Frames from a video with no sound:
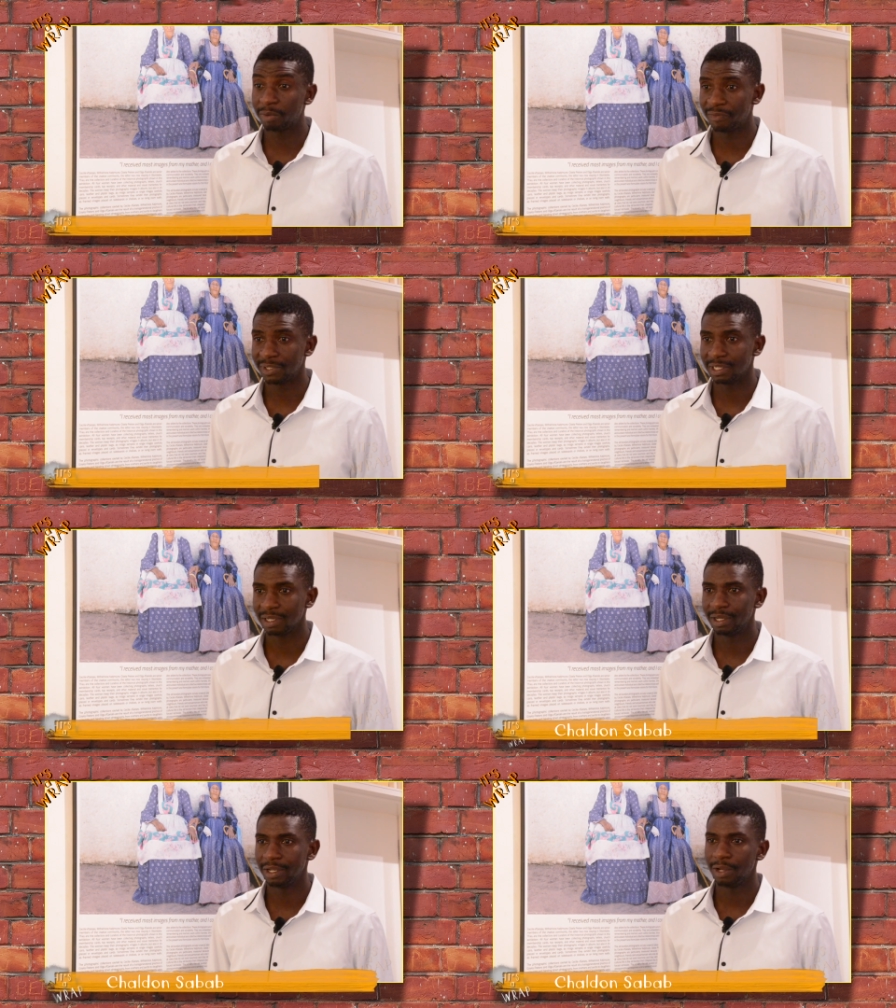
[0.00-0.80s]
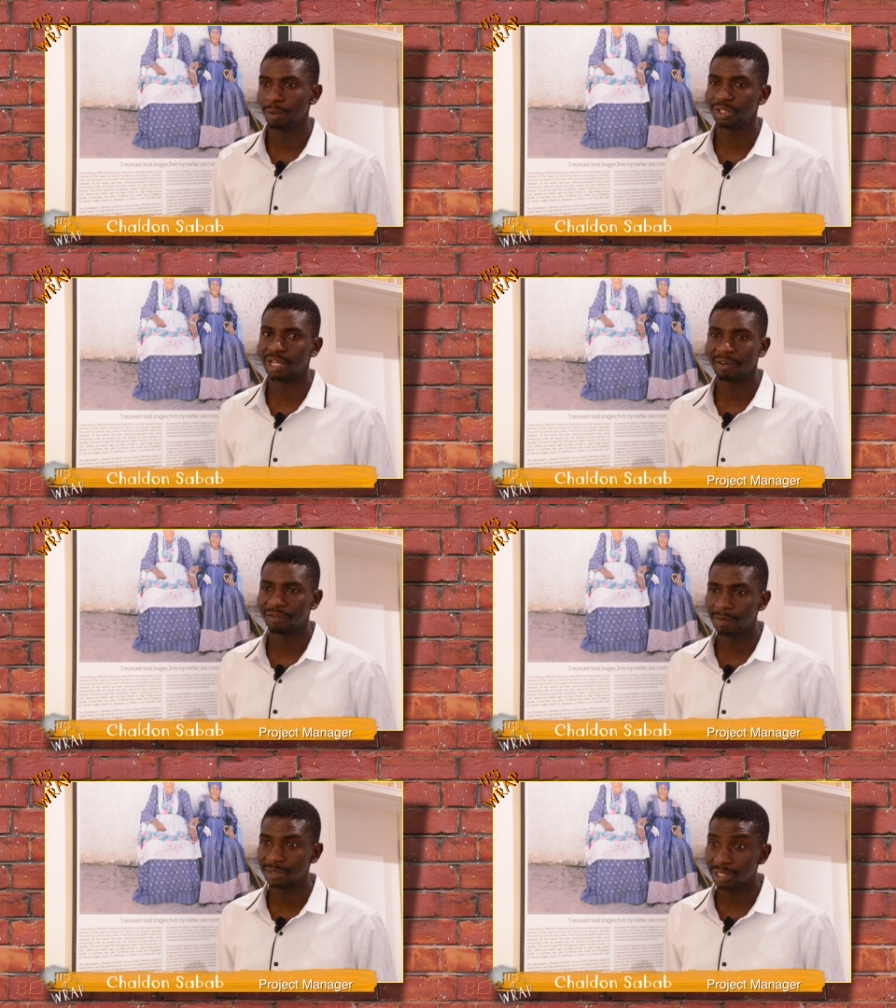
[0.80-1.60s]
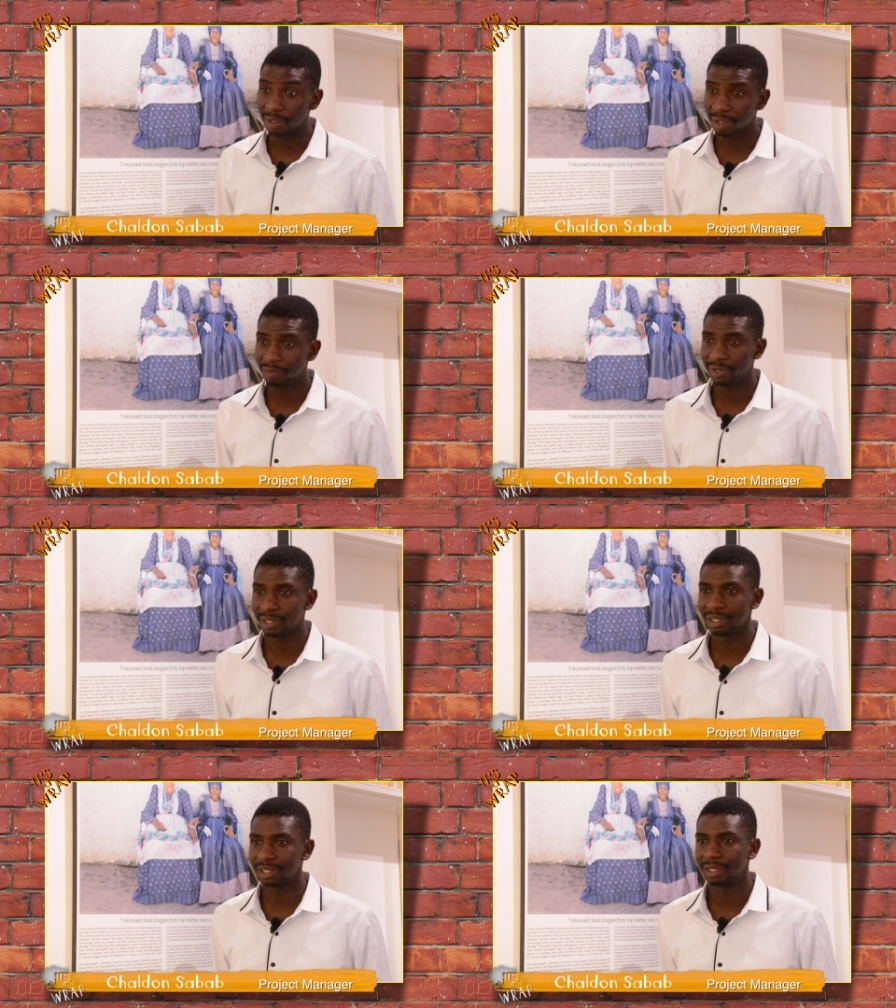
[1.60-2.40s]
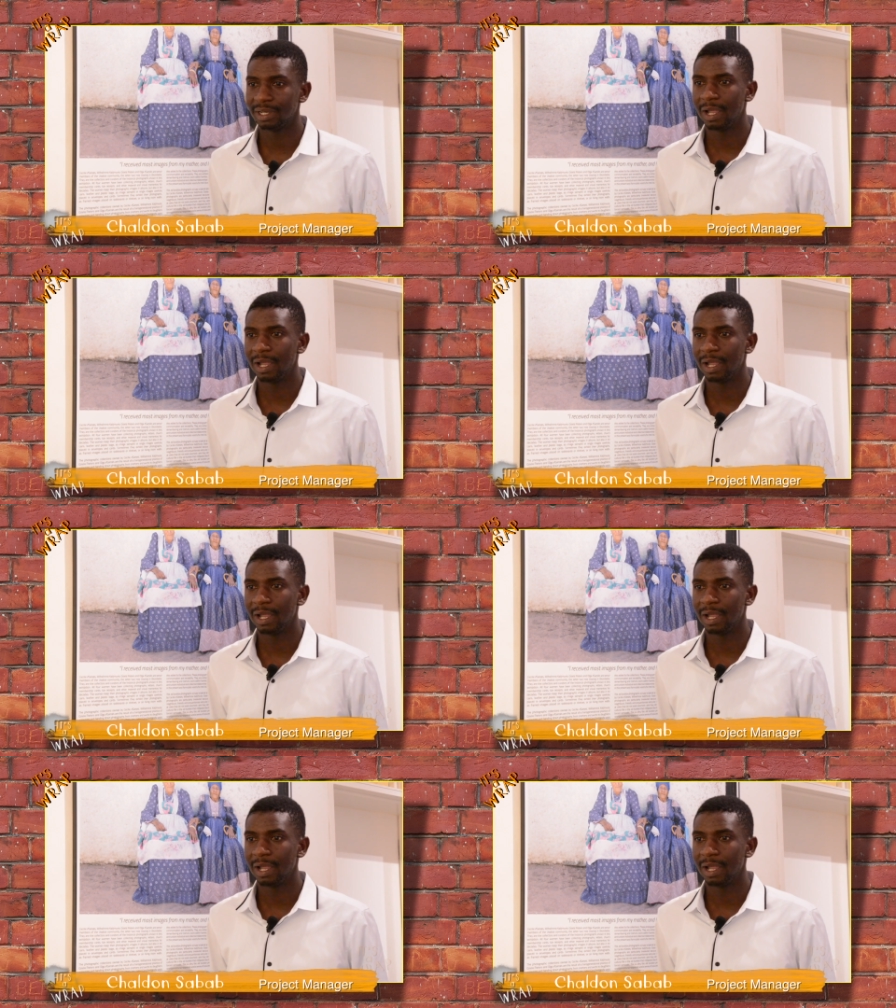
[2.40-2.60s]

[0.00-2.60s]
professor who traveled from South Africa